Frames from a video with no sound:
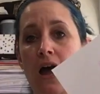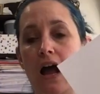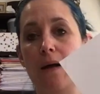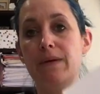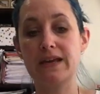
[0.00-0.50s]

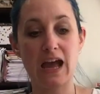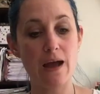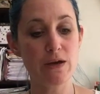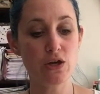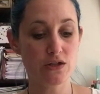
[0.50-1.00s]
It
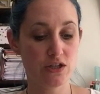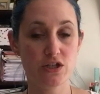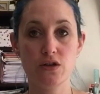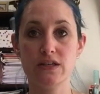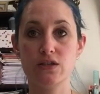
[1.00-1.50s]
can be good to
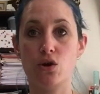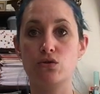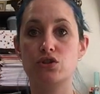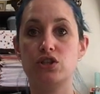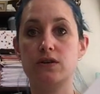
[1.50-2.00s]
do this
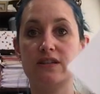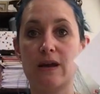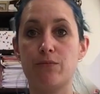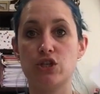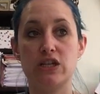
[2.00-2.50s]
onto
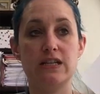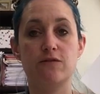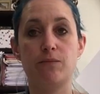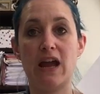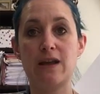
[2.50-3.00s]
separate sheets
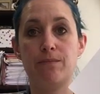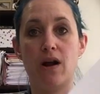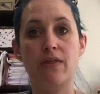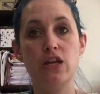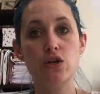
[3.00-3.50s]
of paper,
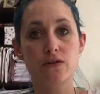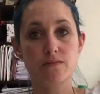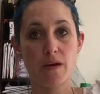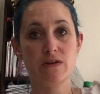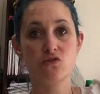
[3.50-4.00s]
and then you can
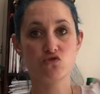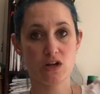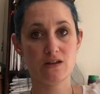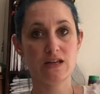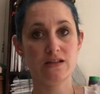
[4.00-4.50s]
maybe string
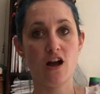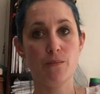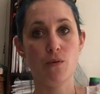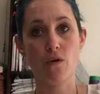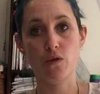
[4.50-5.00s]
these
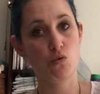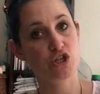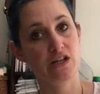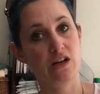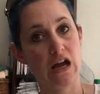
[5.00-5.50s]
up on the
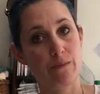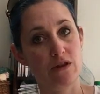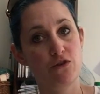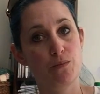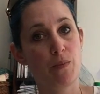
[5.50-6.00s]
washing line with a
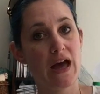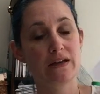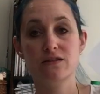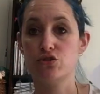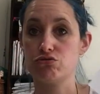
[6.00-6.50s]
few pegs
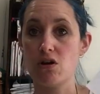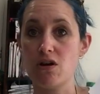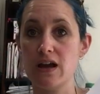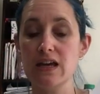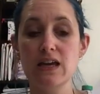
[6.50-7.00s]
to
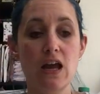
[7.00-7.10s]
dry,